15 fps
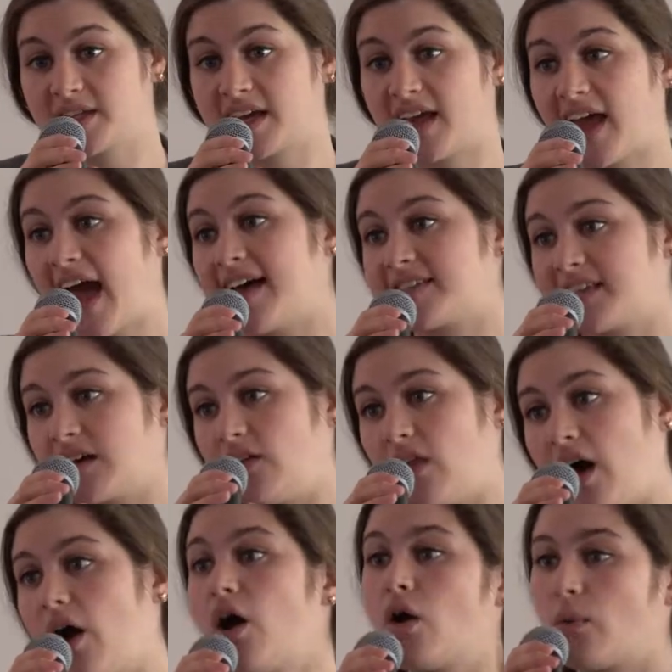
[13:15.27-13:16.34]
I get asked that a
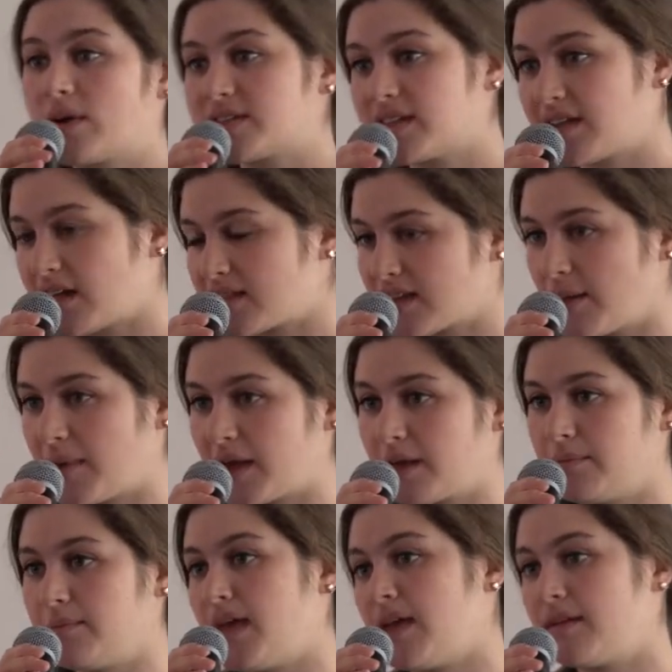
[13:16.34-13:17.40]
lot. Oh, when's the next time I
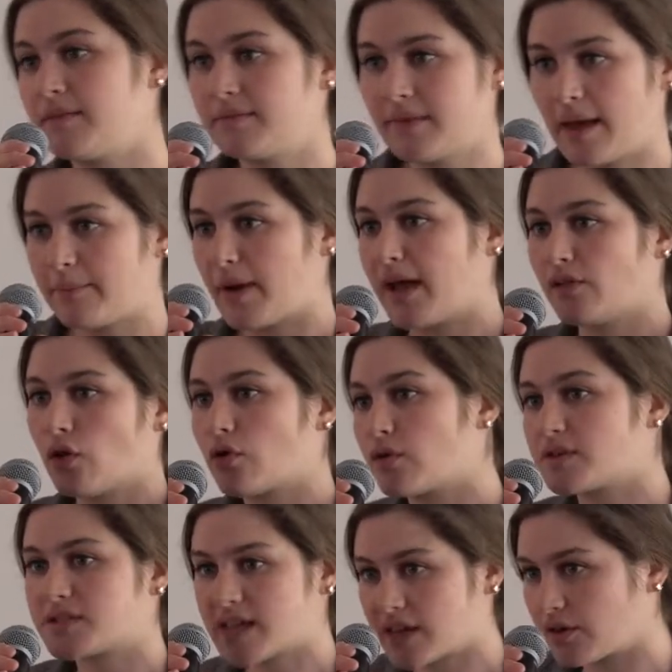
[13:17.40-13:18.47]
can meet at my
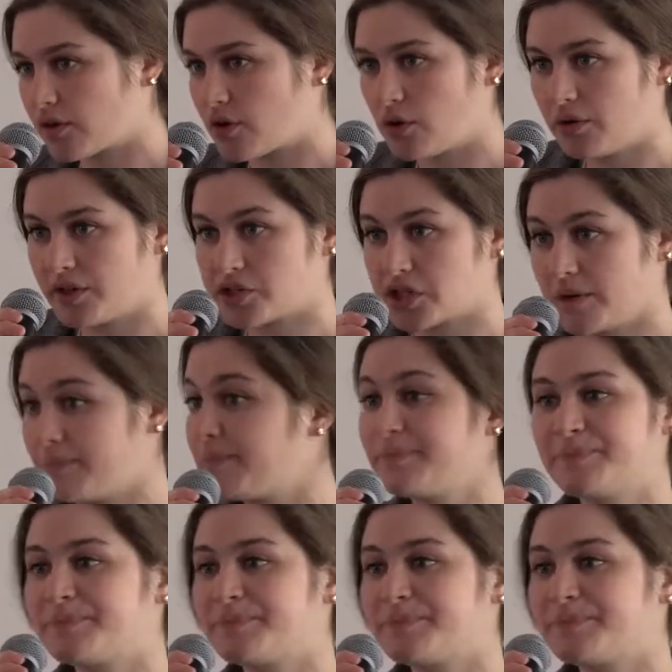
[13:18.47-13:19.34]
local secular coalition?